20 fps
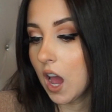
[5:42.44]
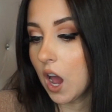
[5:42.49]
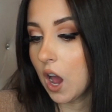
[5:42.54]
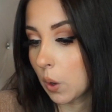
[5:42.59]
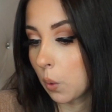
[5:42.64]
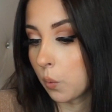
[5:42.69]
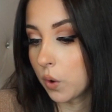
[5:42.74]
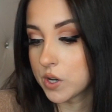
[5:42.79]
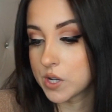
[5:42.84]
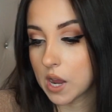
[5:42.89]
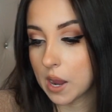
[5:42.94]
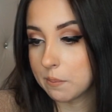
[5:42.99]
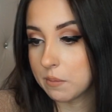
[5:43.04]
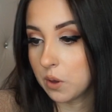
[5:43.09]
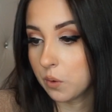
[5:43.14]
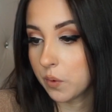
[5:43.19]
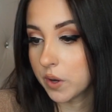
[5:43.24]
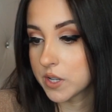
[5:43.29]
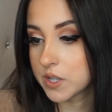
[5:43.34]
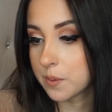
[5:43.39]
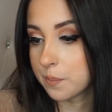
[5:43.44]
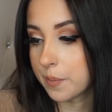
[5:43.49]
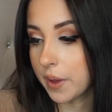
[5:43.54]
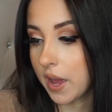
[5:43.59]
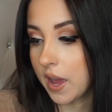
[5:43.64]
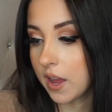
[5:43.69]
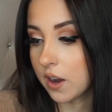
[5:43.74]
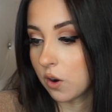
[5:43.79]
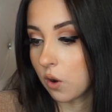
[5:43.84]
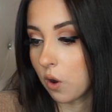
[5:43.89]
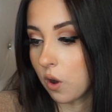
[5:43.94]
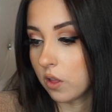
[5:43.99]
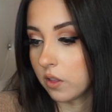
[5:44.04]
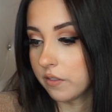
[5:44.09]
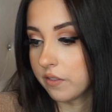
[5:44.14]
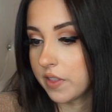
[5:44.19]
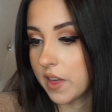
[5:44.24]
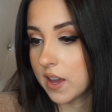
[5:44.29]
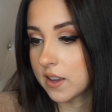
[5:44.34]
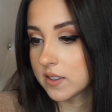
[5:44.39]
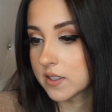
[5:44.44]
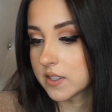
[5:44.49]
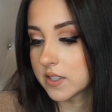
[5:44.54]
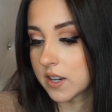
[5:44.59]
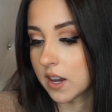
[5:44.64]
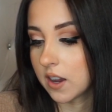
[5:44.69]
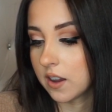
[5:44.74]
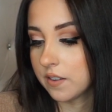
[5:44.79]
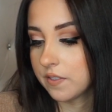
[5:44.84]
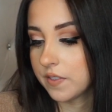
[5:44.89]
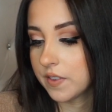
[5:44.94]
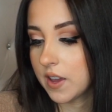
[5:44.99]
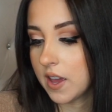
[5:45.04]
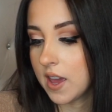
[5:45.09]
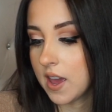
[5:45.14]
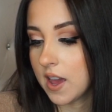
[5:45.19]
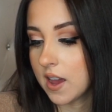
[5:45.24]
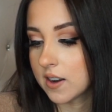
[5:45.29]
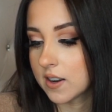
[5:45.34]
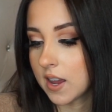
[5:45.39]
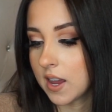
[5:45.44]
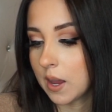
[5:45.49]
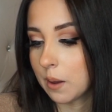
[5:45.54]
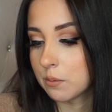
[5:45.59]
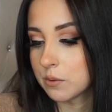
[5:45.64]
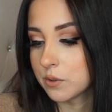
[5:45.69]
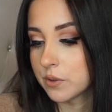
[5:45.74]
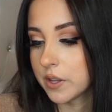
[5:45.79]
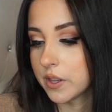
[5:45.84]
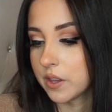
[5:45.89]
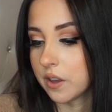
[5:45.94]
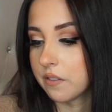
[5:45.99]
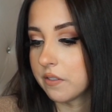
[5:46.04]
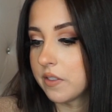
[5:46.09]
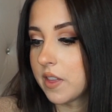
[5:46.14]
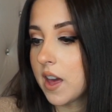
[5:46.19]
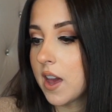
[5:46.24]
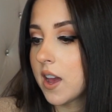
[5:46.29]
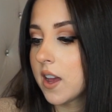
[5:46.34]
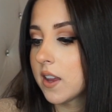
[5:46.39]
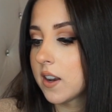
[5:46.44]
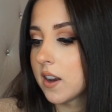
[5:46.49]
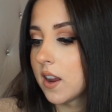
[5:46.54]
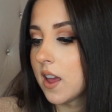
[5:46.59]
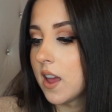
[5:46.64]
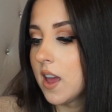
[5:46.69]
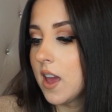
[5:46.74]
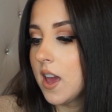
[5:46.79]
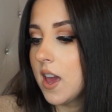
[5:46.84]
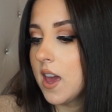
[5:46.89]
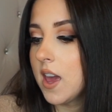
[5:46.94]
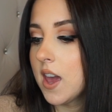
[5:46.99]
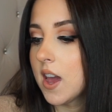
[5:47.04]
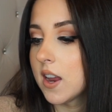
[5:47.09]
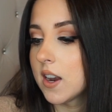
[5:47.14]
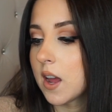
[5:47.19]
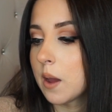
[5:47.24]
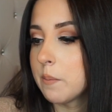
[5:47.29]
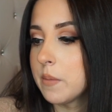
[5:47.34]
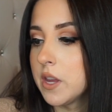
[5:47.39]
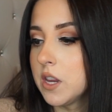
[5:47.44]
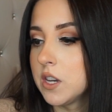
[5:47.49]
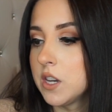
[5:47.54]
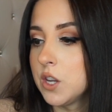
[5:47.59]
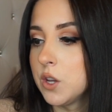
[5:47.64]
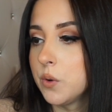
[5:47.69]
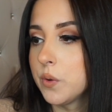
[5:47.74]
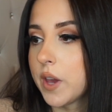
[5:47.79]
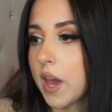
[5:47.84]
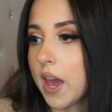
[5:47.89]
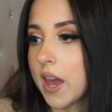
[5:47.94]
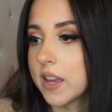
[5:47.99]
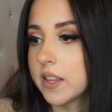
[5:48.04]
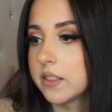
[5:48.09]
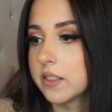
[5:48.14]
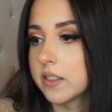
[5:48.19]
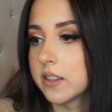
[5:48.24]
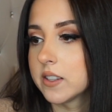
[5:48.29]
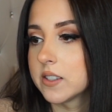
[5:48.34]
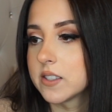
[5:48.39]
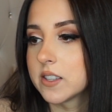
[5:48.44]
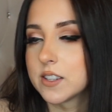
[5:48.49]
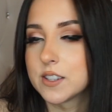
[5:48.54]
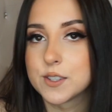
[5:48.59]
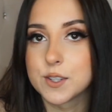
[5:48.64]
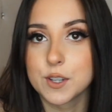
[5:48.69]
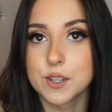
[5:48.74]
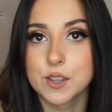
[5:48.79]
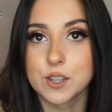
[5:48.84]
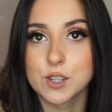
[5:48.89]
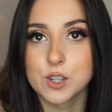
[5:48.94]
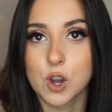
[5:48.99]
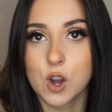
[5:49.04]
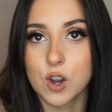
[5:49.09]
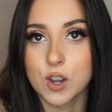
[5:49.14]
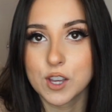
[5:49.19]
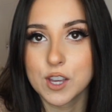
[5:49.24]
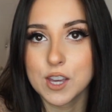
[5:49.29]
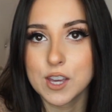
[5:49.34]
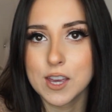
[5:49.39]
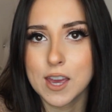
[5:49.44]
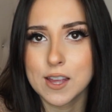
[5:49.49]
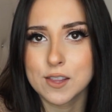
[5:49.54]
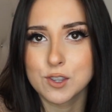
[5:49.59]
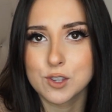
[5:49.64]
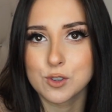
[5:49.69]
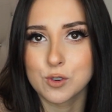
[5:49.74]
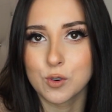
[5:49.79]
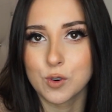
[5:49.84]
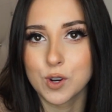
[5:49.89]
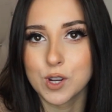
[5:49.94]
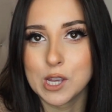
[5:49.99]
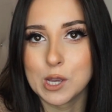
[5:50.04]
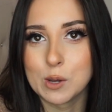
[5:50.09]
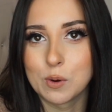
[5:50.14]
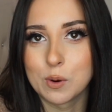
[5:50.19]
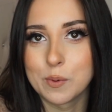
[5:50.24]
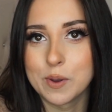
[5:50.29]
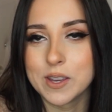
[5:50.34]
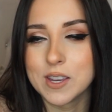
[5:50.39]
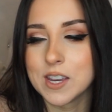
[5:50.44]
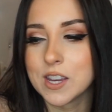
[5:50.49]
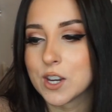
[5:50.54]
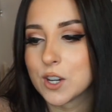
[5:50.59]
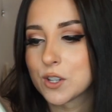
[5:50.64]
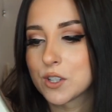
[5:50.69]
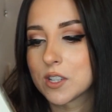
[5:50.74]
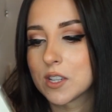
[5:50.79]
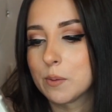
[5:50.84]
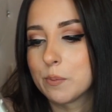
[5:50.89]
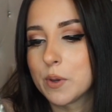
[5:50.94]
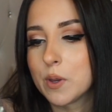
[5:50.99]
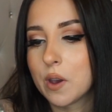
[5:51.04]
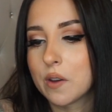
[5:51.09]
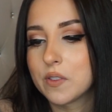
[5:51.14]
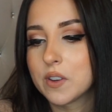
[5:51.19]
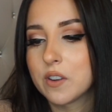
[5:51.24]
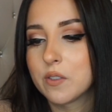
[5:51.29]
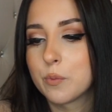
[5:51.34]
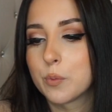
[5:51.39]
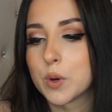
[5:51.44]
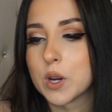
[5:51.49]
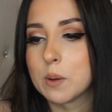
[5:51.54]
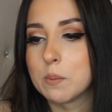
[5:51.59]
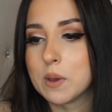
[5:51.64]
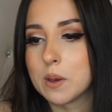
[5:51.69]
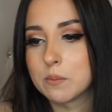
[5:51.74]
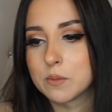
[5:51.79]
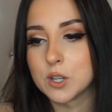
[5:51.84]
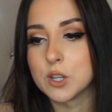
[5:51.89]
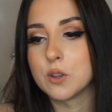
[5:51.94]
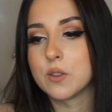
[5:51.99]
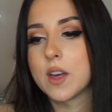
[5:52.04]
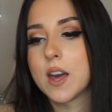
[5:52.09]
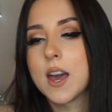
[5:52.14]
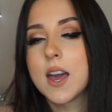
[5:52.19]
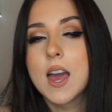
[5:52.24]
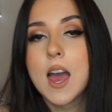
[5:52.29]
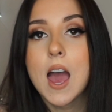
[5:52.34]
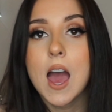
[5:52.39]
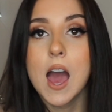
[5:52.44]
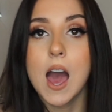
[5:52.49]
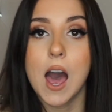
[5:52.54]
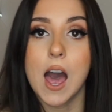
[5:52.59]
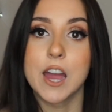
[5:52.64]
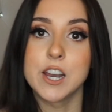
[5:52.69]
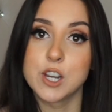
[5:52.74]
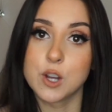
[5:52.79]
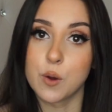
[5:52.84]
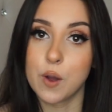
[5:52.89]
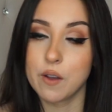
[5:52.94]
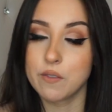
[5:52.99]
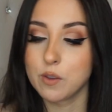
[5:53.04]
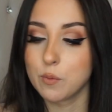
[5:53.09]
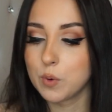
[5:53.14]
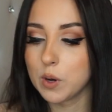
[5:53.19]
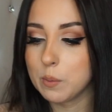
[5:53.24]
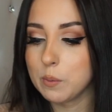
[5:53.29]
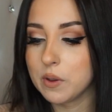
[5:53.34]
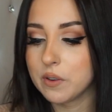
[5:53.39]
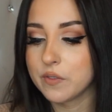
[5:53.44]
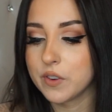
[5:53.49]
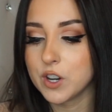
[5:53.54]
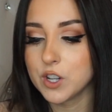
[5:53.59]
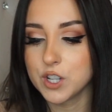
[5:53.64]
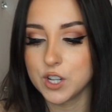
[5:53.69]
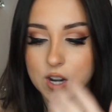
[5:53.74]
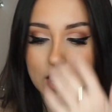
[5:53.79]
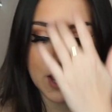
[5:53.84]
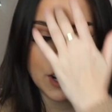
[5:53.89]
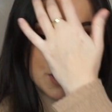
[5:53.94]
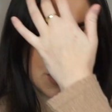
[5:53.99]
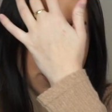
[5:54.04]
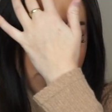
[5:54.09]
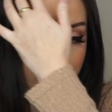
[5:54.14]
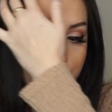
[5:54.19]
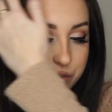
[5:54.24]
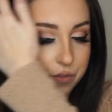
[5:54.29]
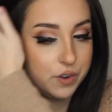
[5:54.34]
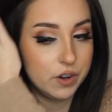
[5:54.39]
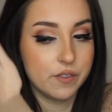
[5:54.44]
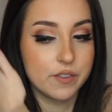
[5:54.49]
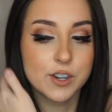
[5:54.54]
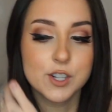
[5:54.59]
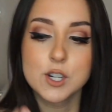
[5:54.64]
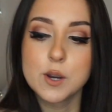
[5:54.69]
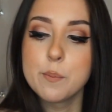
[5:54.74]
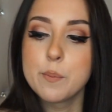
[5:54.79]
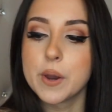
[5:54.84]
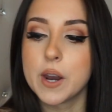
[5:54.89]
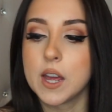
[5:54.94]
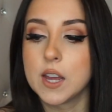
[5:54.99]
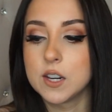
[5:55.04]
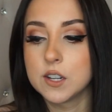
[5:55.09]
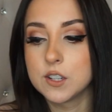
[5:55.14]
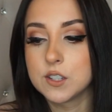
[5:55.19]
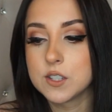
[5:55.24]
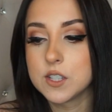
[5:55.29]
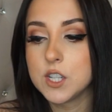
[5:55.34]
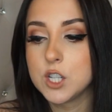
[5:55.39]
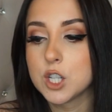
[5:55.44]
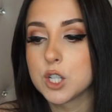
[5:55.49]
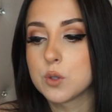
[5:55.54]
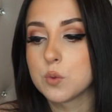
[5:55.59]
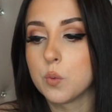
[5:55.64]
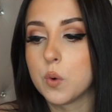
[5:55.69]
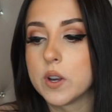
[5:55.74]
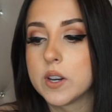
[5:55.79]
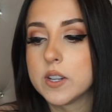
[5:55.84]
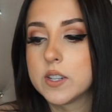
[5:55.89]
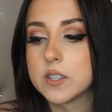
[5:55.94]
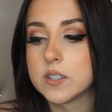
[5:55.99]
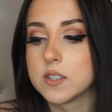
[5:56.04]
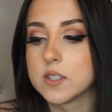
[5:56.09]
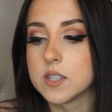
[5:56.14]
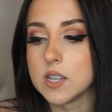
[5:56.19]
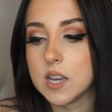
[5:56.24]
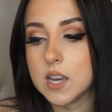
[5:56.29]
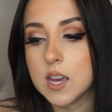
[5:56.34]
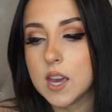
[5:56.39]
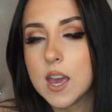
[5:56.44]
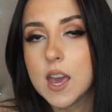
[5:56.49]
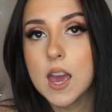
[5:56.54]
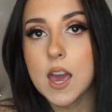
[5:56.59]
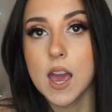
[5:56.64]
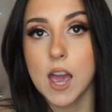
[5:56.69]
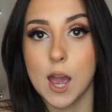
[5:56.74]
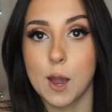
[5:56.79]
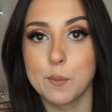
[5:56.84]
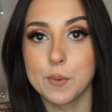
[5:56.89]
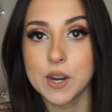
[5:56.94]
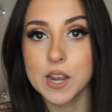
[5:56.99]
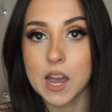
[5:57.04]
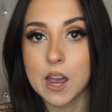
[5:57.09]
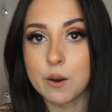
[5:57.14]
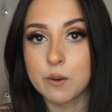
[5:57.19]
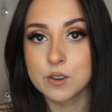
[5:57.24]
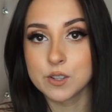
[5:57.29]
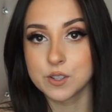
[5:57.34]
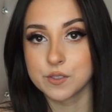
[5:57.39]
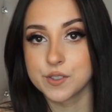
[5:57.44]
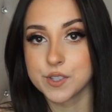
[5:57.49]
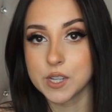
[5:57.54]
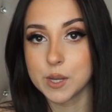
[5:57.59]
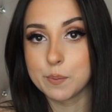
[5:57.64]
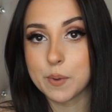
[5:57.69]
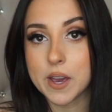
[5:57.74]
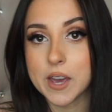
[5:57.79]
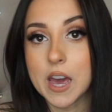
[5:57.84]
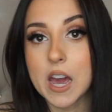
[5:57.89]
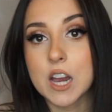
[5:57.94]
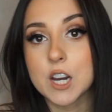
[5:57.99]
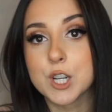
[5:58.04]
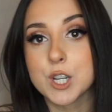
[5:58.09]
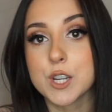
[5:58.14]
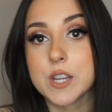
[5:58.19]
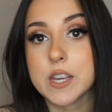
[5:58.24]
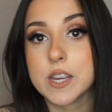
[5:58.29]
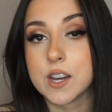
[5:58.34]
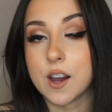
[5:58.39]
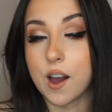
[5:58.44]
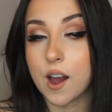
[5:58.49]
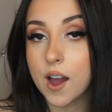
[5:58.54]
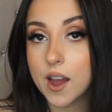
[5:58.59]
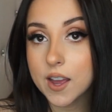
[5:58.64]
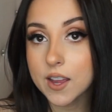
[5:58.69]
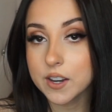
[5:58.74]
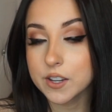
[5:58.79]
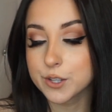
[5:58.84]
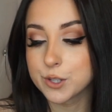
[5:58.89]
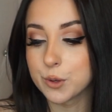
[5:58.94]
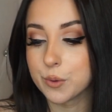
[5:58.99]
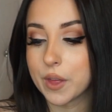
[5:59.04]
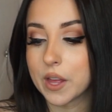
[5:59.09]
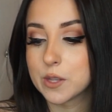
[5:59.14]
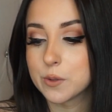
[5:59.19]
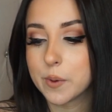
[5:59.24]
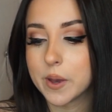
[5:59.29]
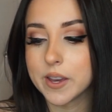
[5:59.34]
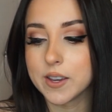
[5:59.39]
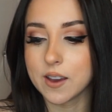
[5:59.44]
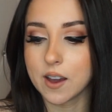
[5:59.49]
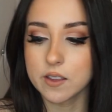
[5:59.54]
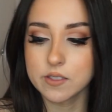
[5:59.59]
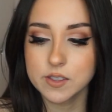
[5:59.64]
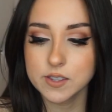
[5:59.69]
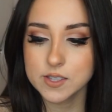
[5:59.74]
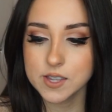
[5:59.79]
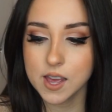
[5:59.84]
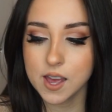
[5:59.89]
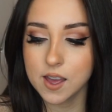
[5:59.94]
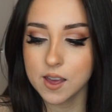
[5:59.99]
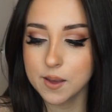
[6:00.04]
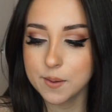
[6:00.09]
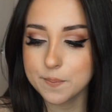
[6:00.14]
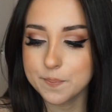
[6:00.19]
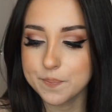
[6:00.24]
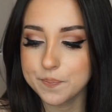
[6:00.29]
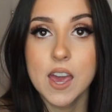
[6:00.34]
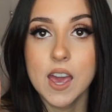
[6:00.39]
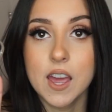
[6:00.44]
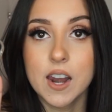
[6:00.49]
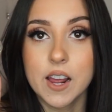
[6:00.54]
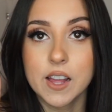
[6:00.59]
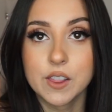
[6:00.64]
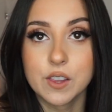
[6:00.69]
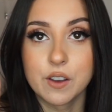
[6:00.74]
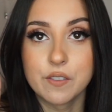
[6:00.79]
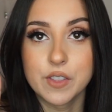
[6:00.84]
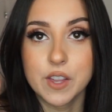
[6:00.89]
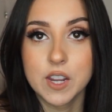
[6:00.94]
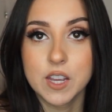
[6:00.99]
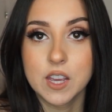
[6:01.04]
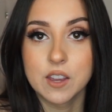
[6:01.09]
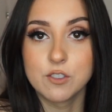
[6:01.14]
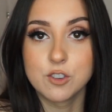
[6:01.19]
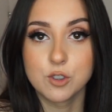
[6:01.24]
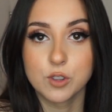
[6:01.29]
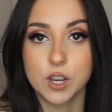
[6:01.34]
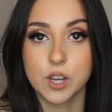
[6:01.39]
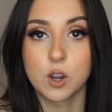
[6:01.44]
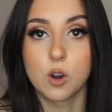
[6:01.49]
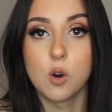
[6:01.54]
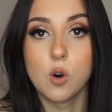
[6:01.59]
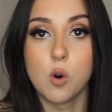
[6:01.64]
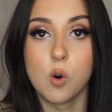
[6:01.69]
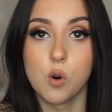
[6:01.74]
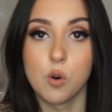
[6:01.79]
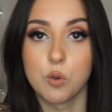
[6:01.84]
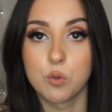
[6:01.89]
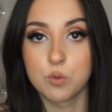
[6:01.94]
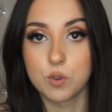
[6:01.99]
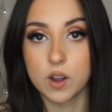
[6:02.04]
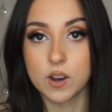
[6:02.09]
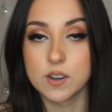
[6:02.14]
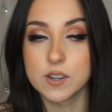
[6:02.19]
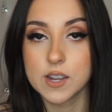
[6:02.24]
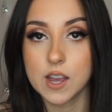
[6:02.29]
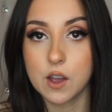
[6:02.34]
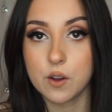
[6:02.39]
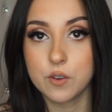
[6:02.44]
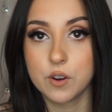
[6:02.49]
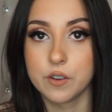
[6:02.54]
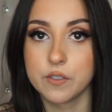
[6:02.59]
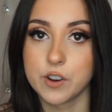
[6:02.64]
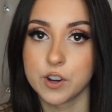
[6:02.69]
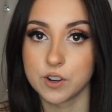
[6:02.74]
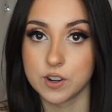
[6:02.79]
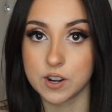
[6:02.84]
uh, what time you went to bed, all of that stuff. And I absolutely love that. And I mean, you can listen to the talking and snoring you were making in your sleep, but you have to have premium to do that. I don't have the premium version, I just have the free version, but I honestly just wanted to see how many hours of sleep I actually got, so that's why I got this app. And I love that it gives you like a whole rundown of your